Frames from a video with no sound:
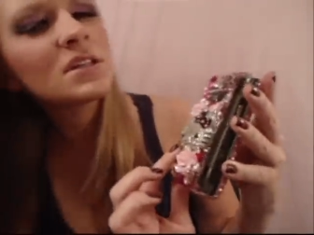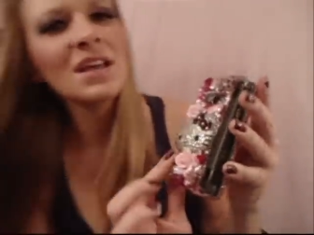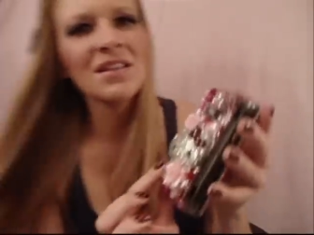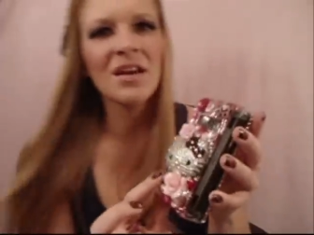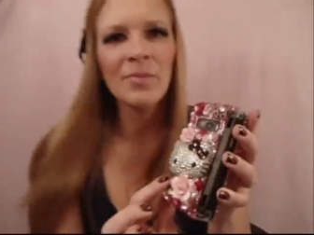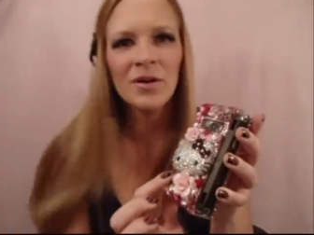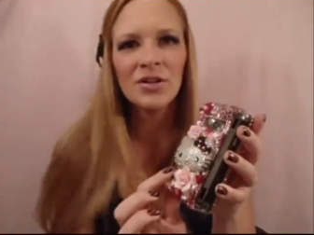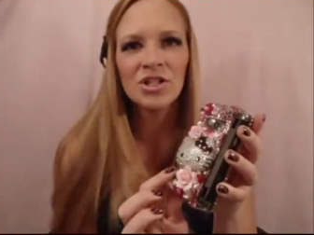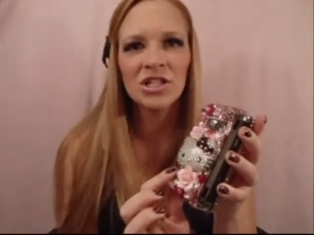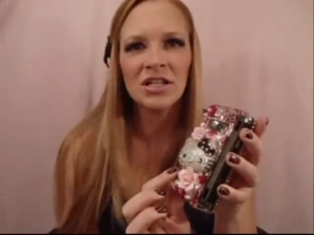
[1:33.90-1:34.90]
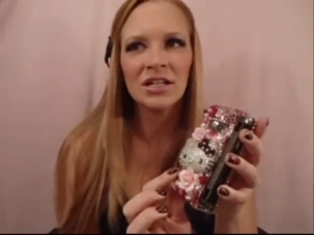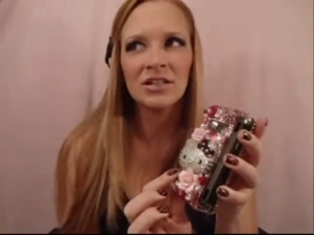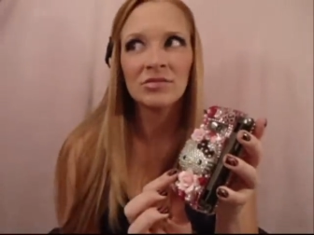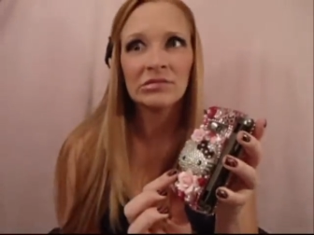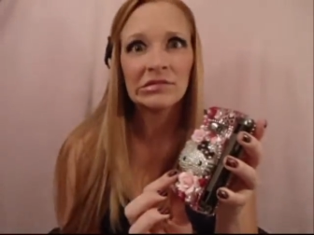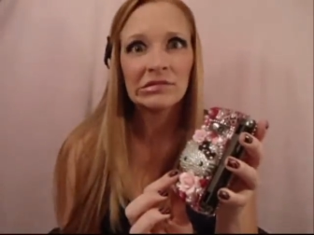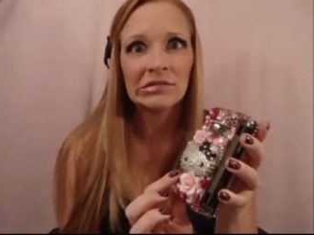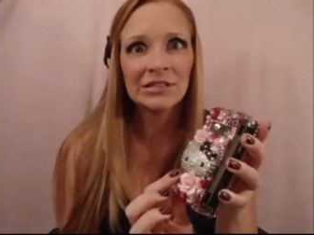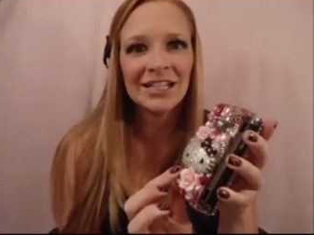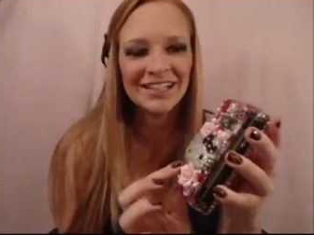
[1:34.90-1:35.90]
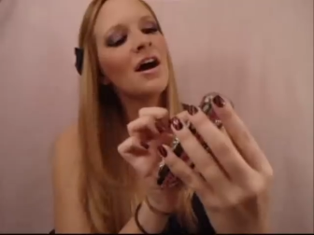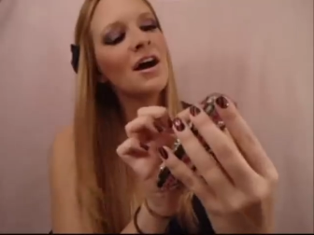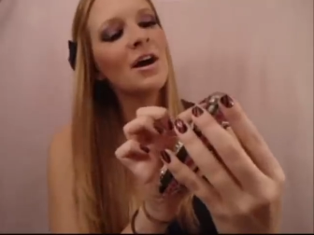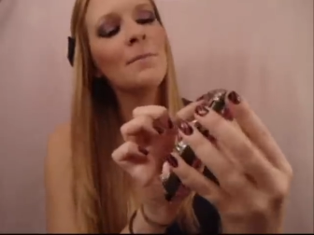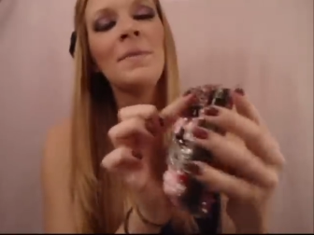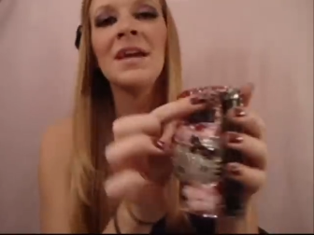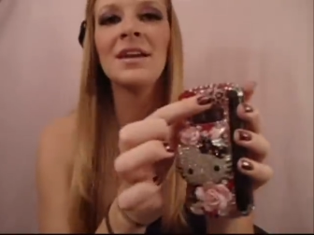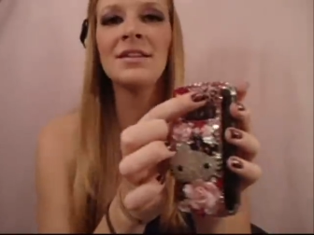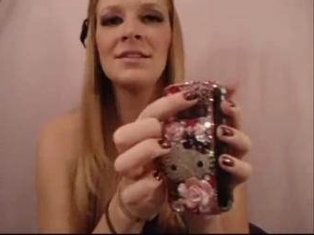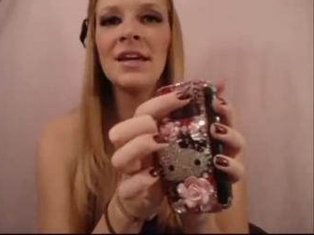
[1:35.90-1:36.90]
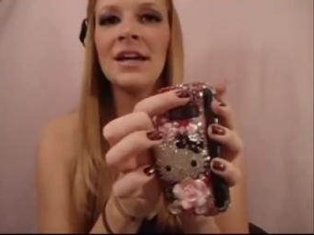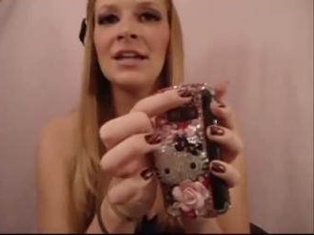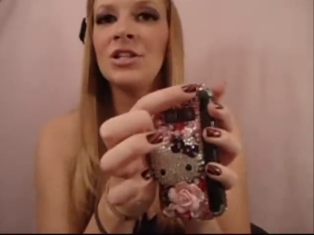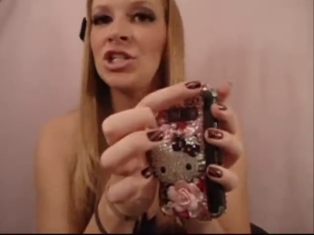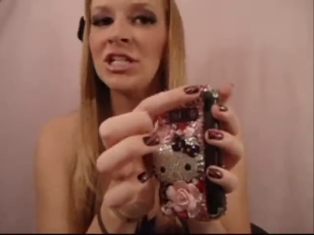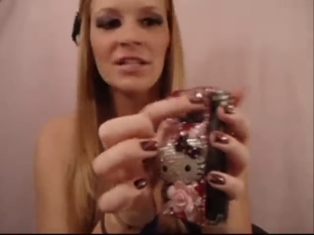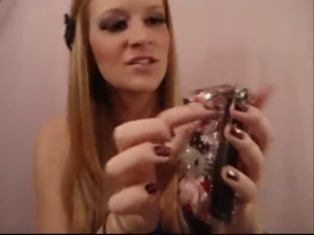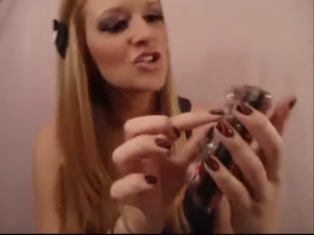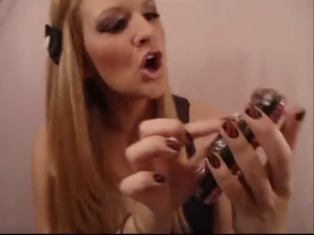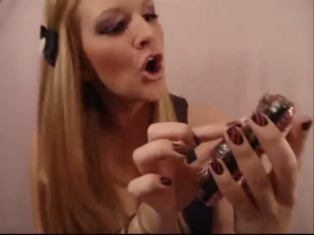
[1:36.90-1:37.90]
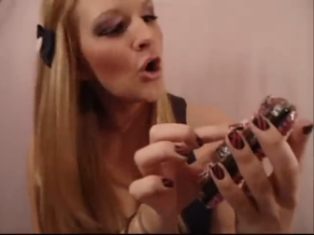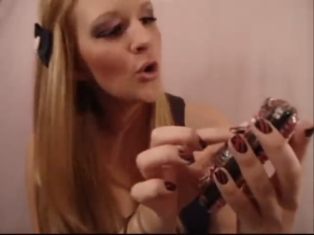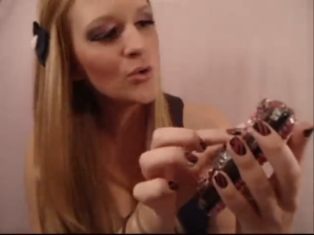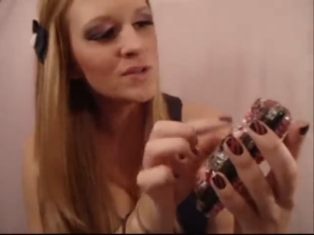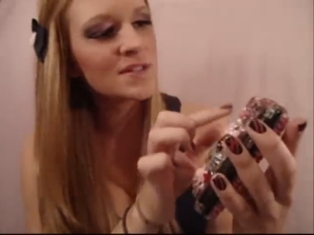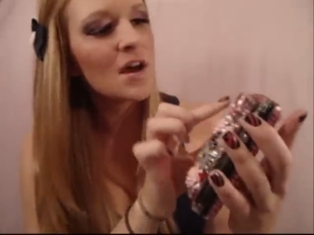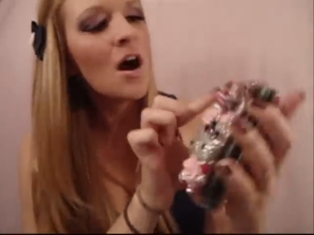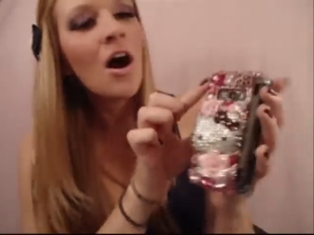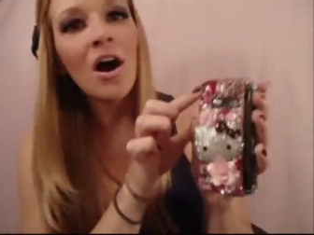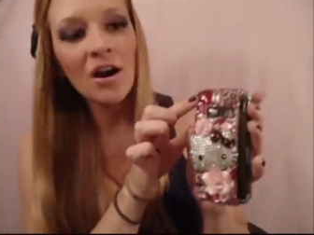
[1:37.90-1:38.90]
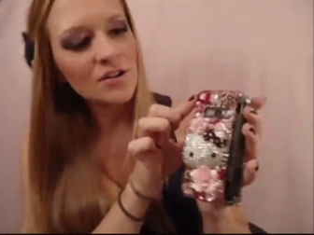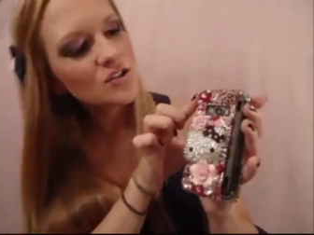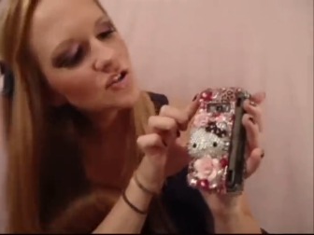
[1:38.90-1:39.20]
Is that leopard or cheetah? Are pink and tan cheetah stones, heart